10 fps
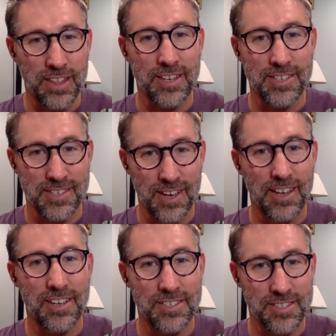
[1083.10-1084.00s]
that
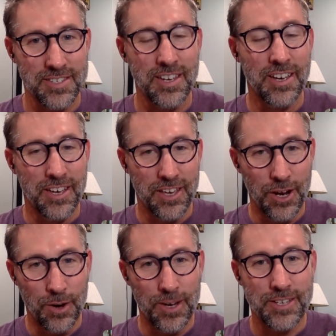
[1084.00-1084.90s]
says,
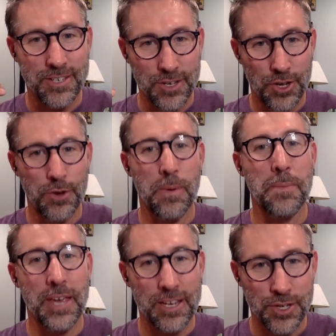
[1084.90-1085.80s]
as human
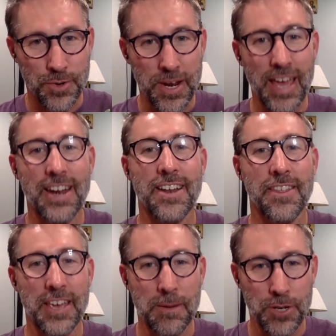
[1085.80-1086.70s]
beings created in
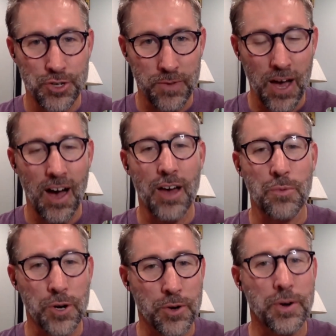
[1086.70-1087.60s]
the image of God,
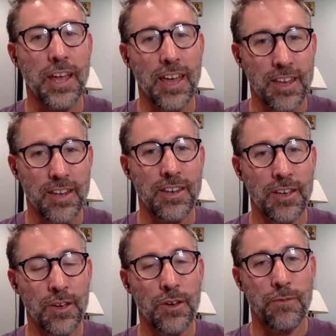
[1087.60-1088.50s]
we're created
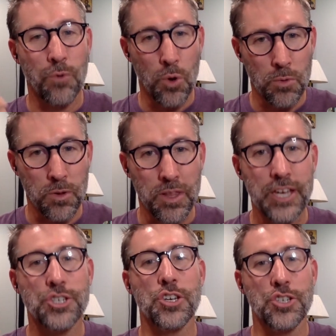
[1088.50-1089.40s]
for
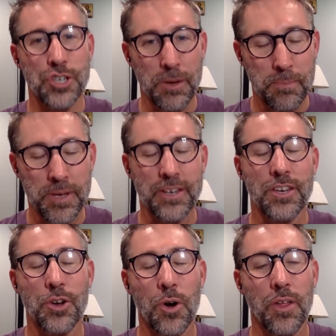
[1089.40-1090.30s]
relationship and,
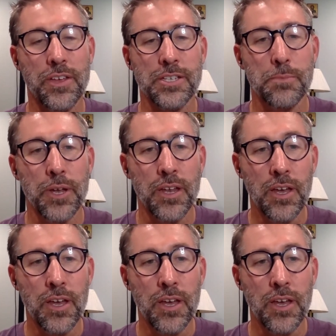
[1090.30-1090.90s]
all of this. But,